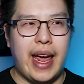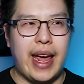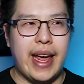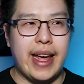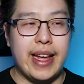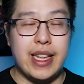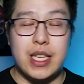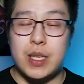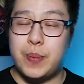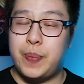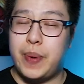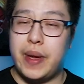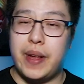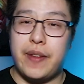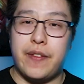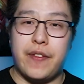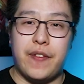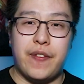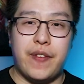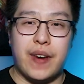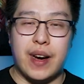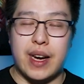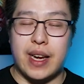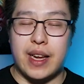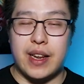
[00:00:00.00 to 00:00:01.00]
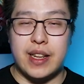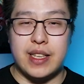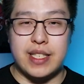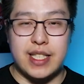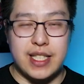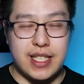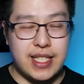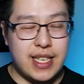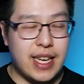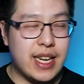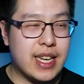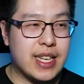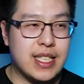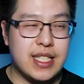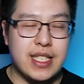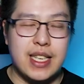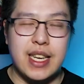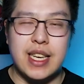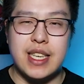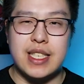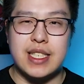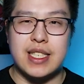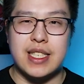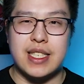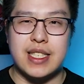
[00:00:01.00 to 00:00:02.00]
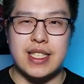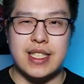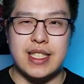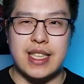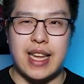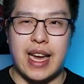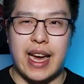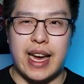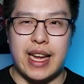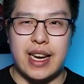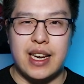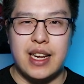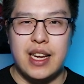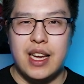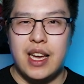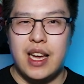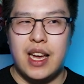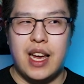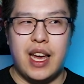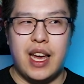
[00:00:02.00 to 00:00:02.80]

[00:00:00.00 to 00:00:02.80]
It's been fucking six years since that.